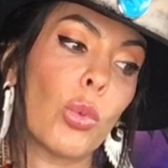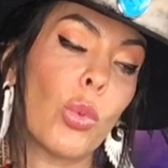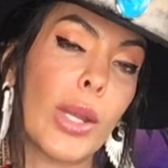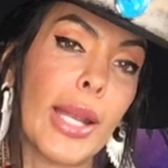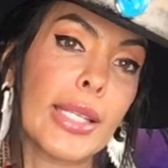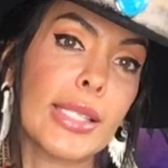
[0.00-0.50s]

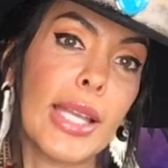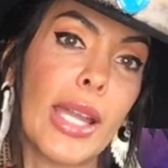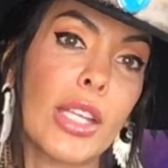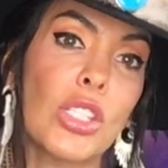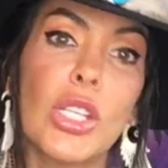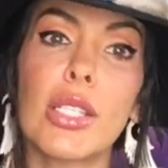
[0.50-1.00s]
when I
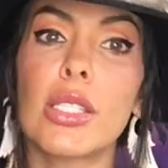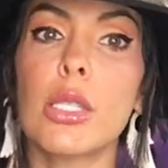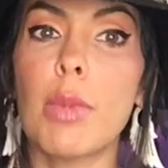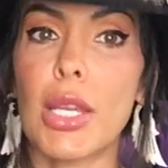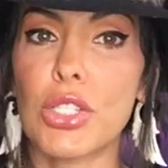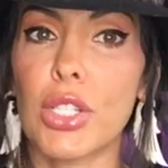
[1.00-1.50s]
sage is
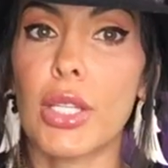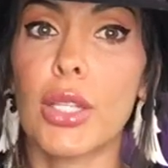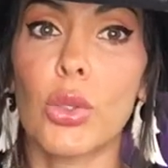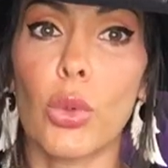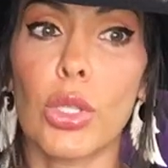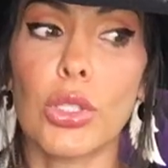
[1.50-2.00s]
to make sure that
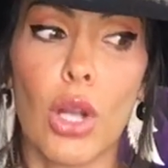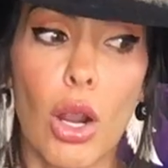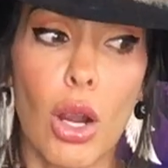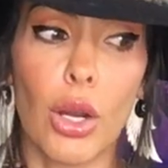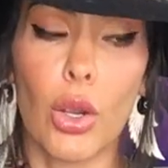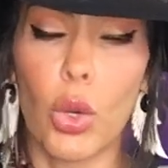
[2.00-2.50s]
the doors
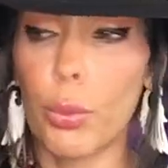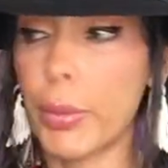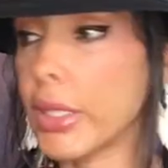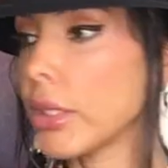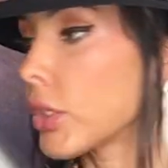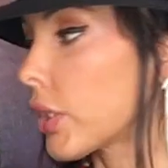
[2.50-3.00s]
are
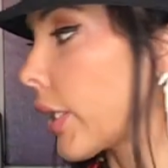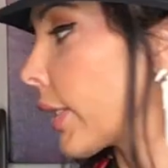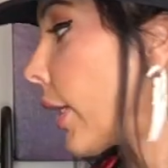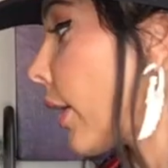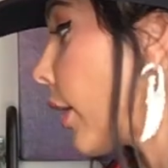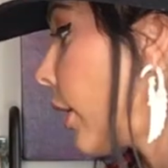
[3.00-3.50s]
open so
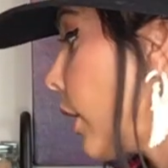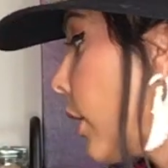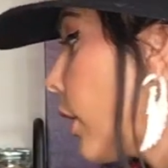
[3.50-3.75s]
that